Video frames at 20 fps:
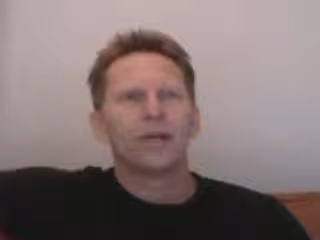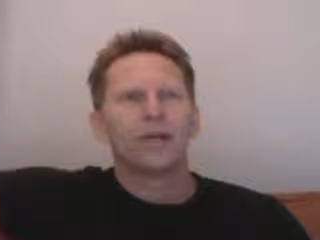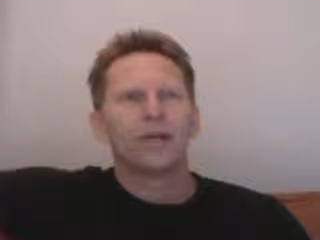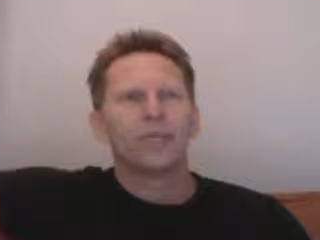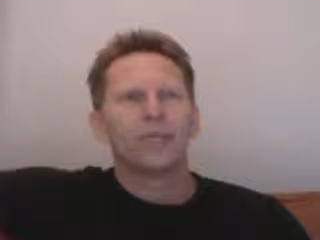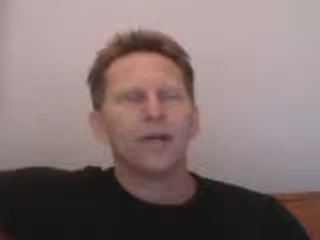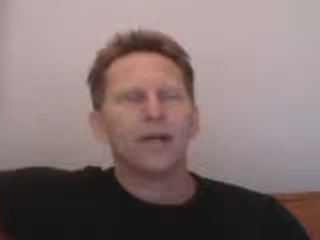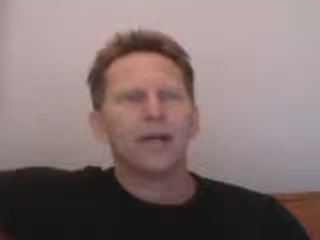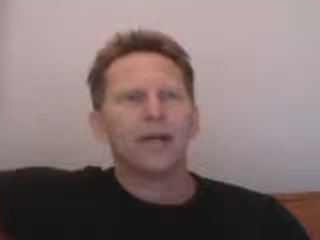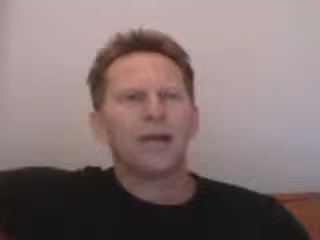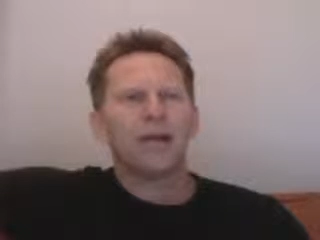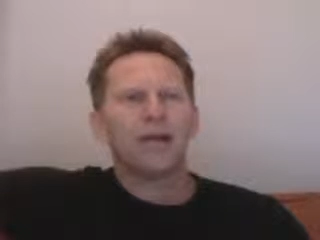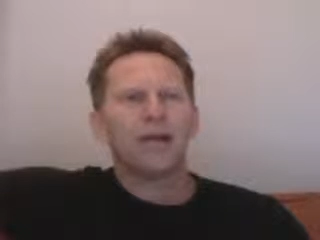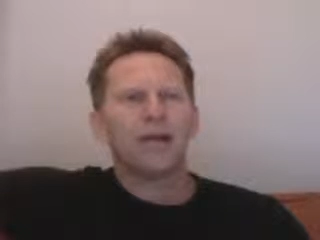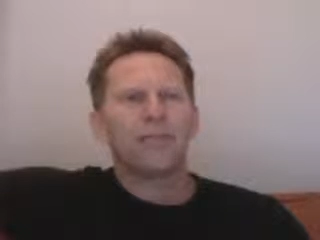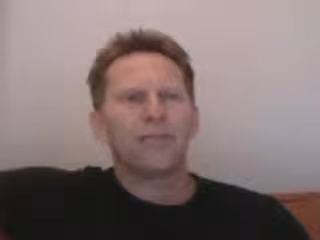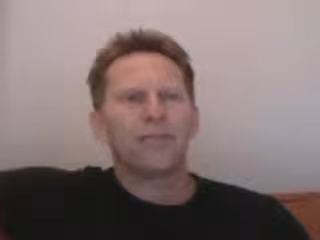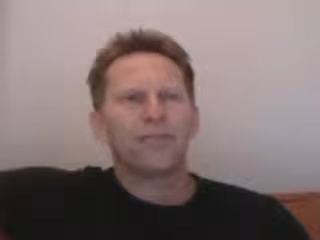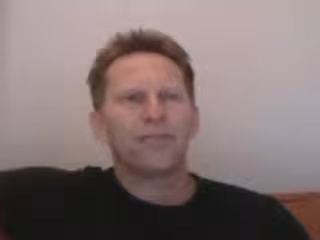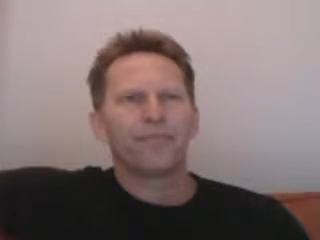To me,
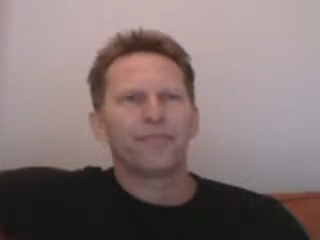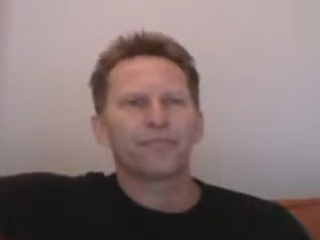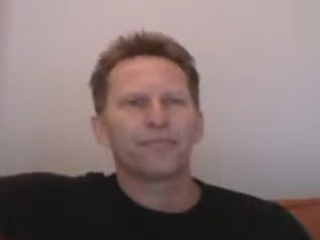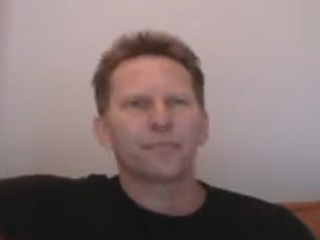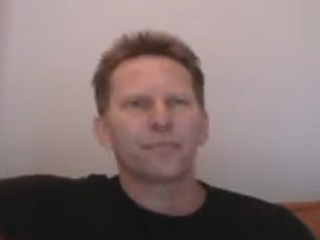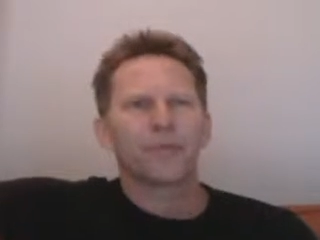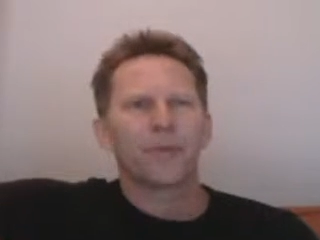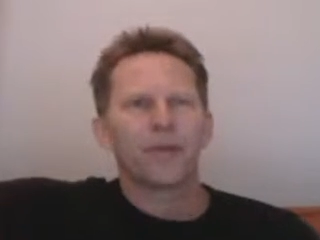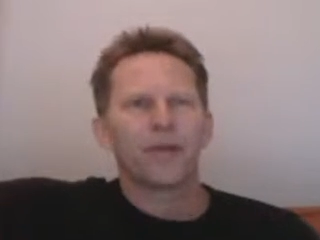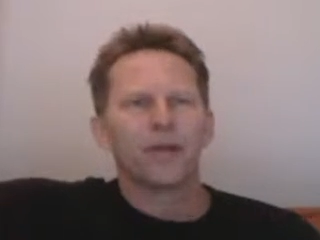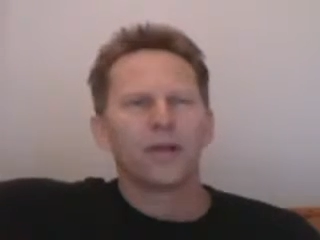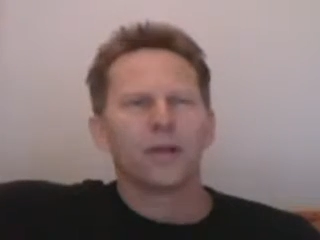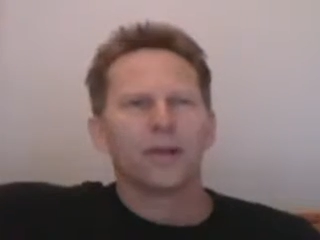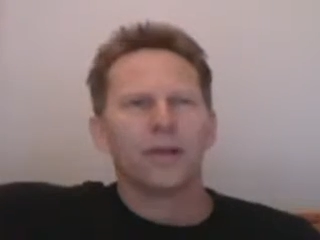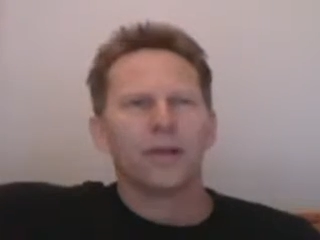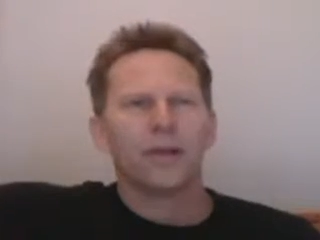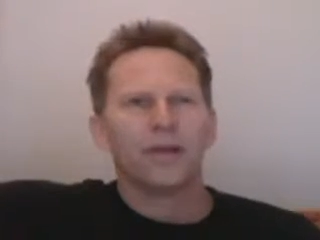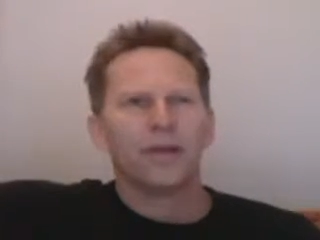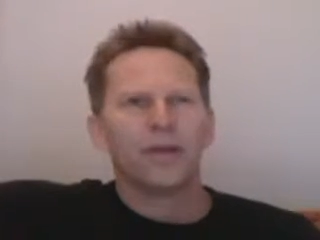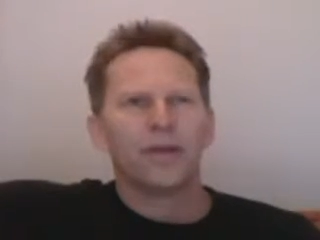
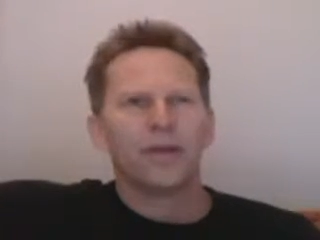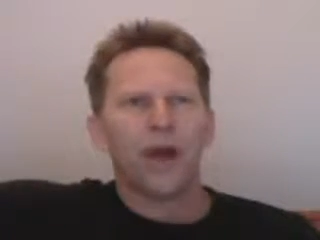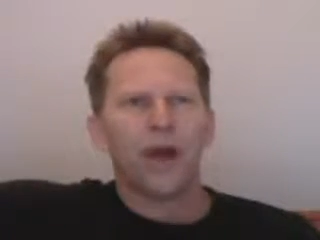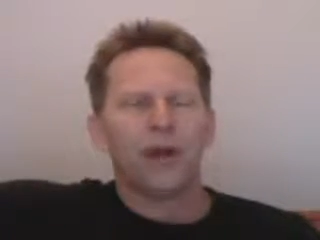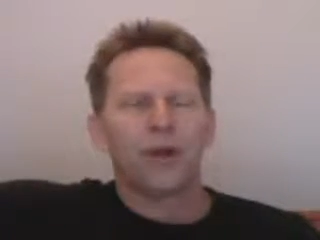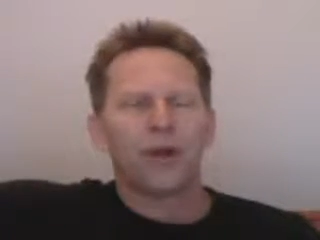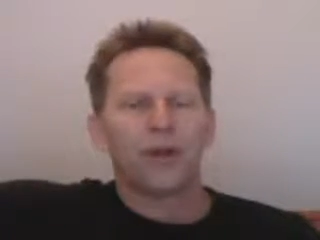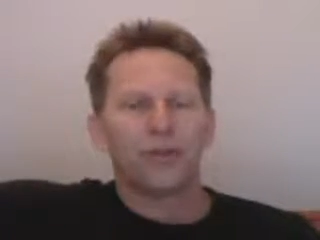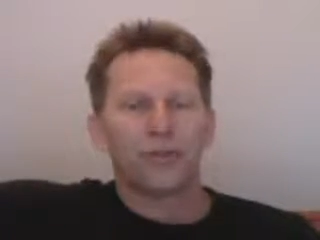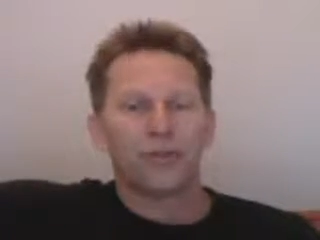your dollar's